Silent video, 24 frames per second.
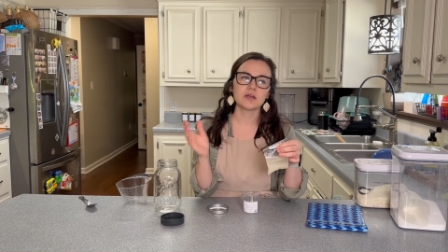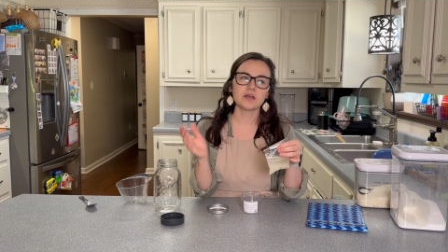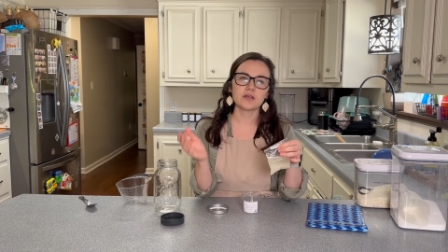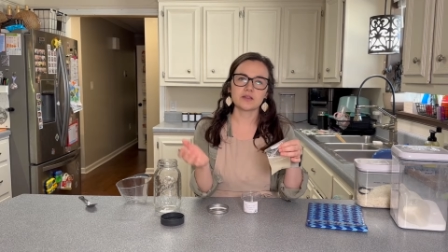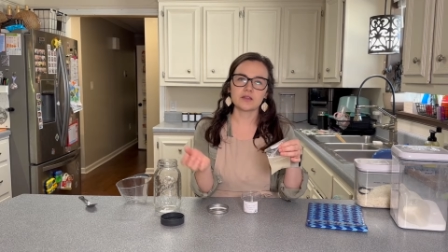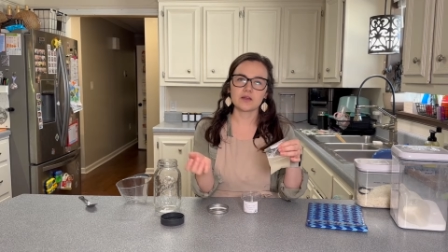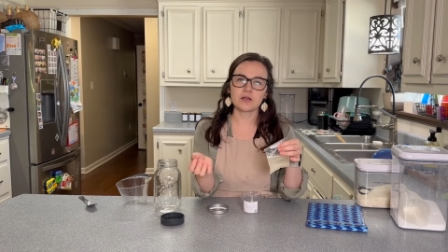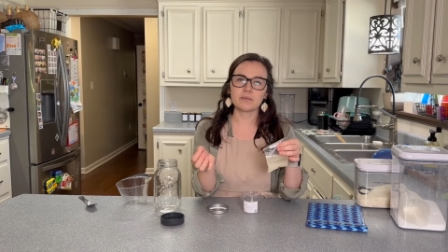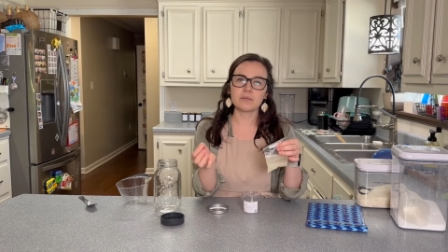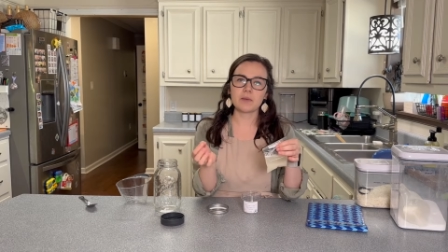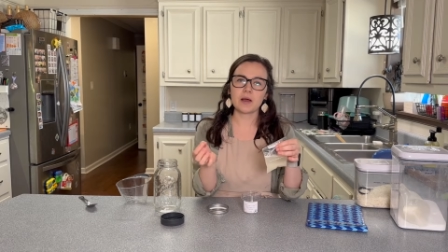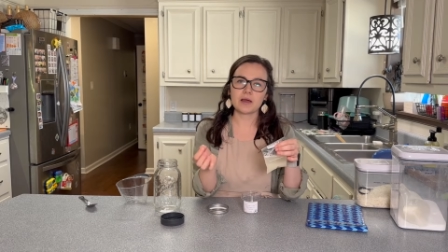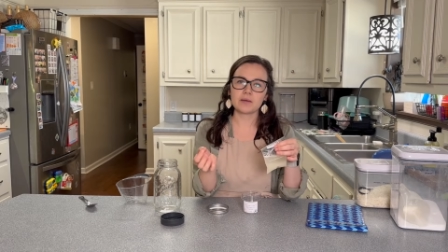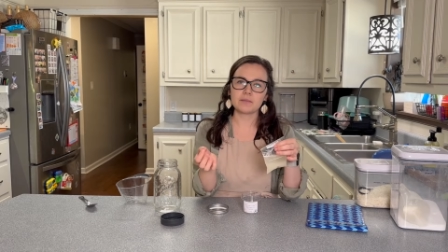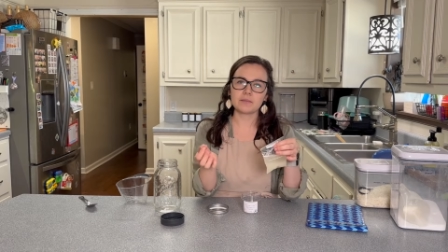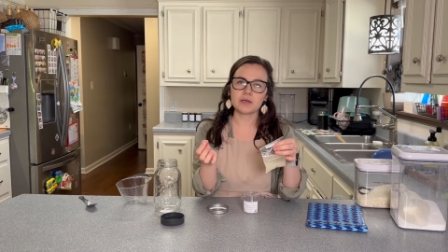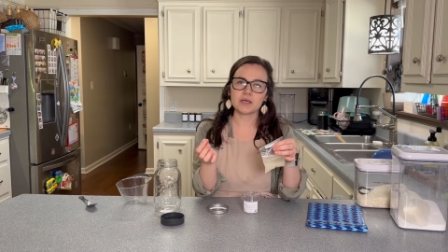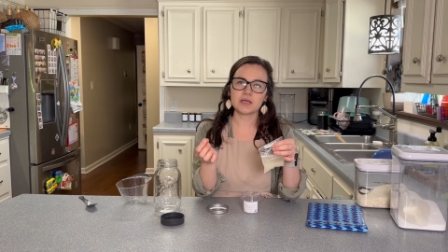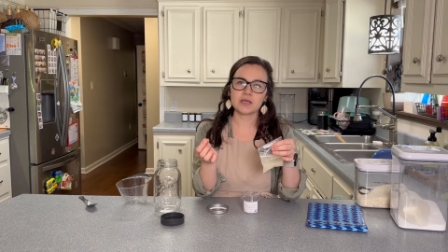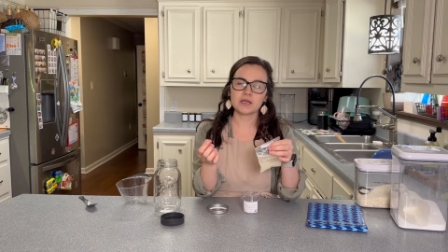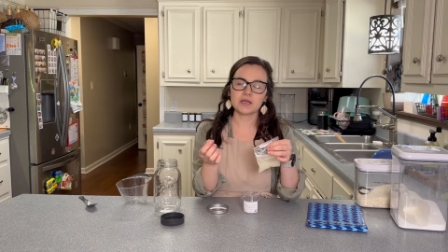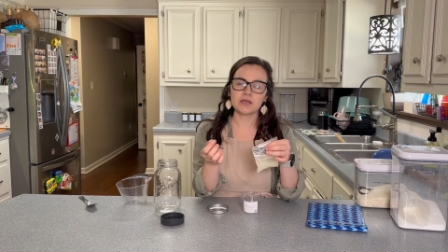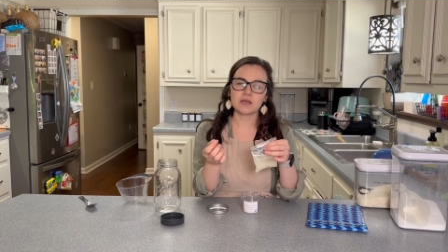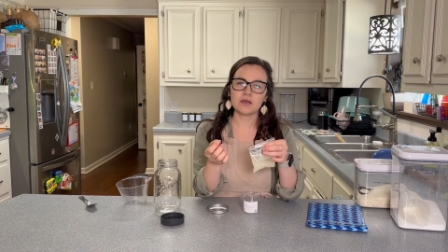there might
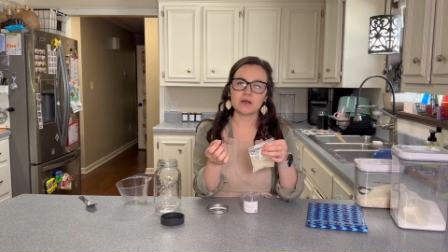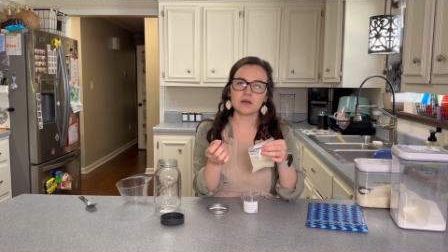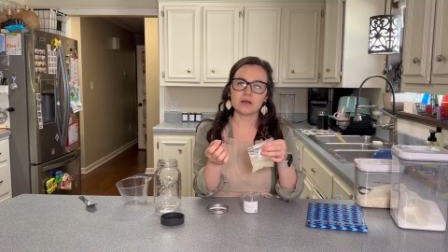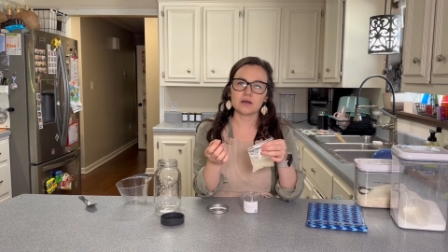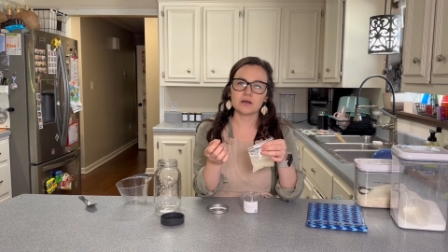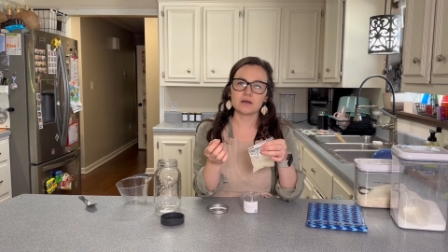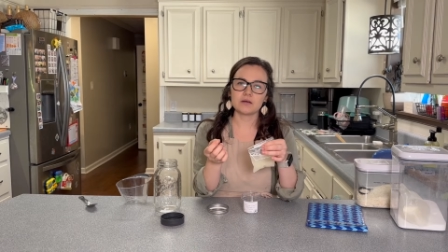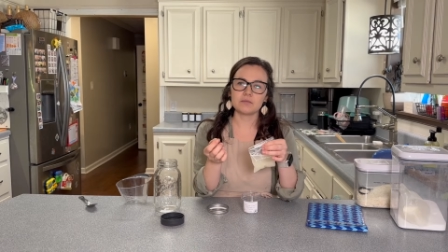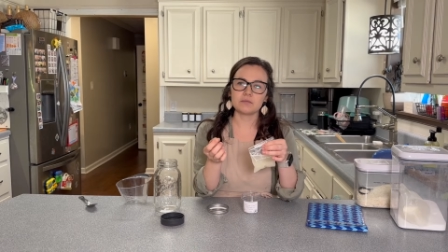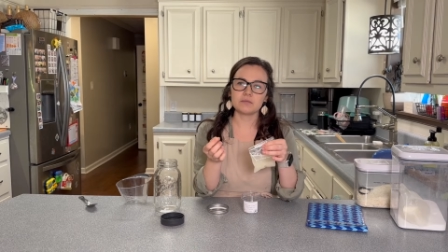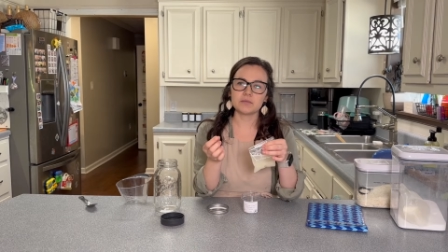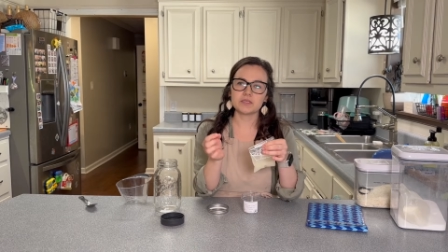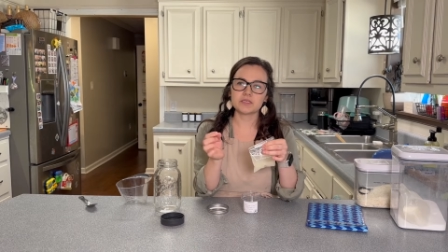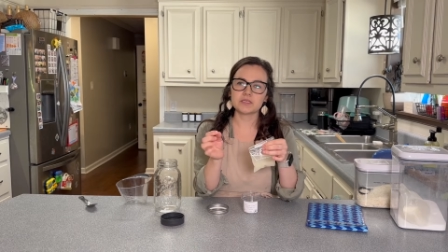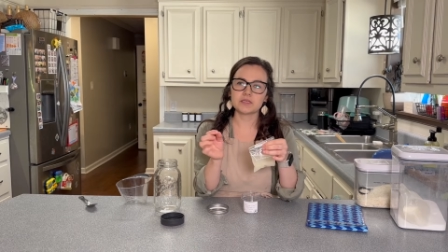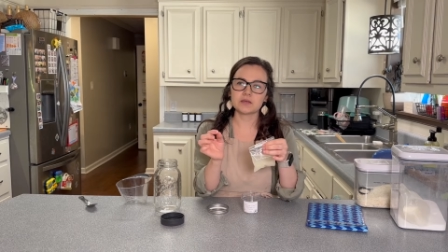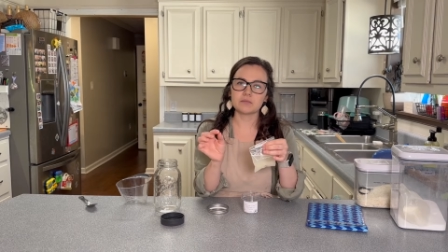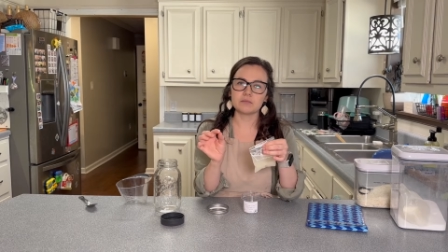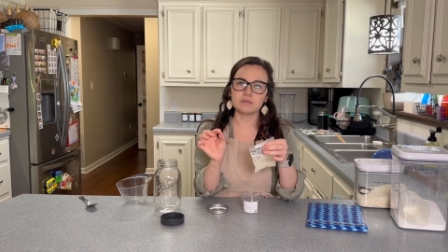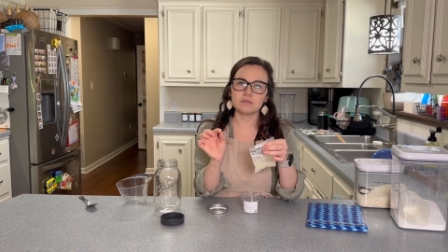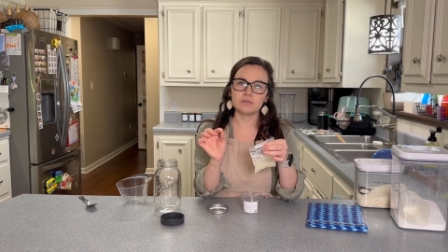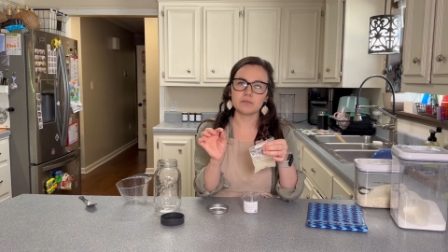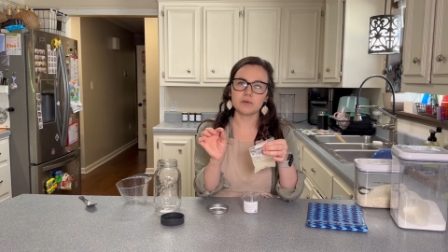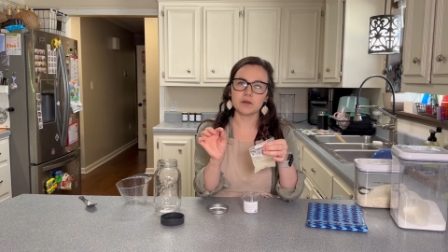be
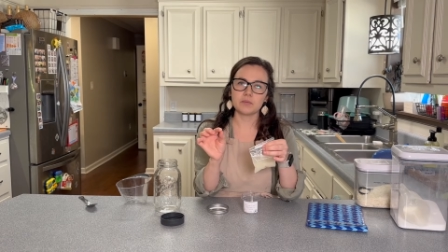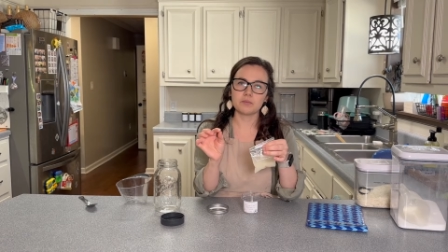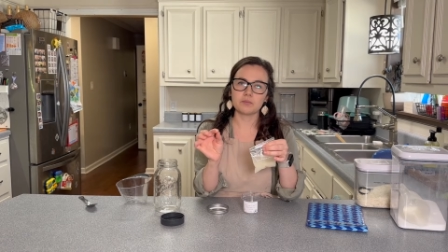some